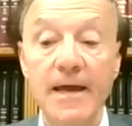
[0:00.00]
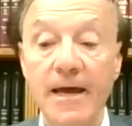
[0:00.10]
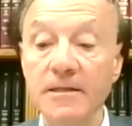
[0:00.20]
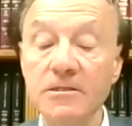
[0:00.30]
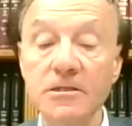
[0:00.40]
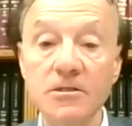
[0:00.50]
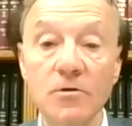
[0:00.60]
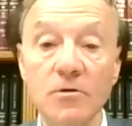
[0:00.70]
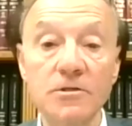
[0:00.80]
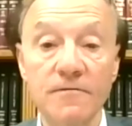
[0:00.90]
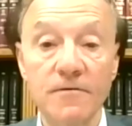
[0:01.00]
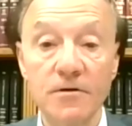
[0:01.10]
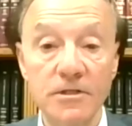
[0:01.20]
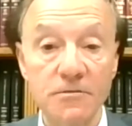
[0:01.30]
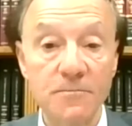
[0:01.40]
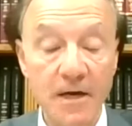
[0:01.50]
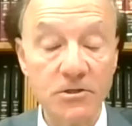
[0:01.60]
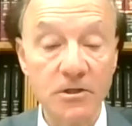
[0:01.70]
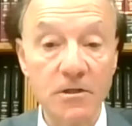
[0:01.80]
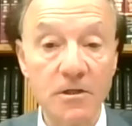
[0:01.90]
And this is also a very
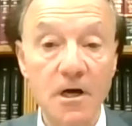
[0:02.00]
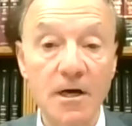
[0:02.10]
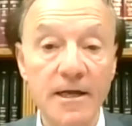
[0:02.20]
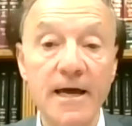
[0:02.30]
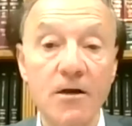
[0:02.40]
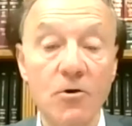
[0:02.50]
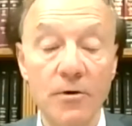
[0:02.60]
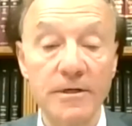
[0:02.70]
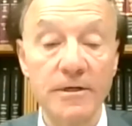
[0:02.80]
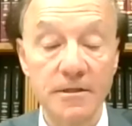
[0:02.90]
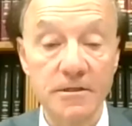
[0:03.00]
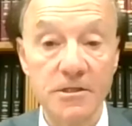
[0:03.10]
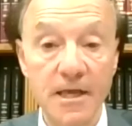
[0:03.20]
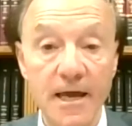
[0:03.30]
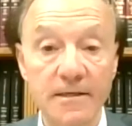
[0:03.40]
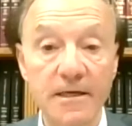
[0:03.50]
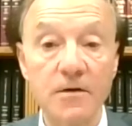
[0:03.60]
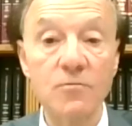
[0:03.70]
special category to understand. And it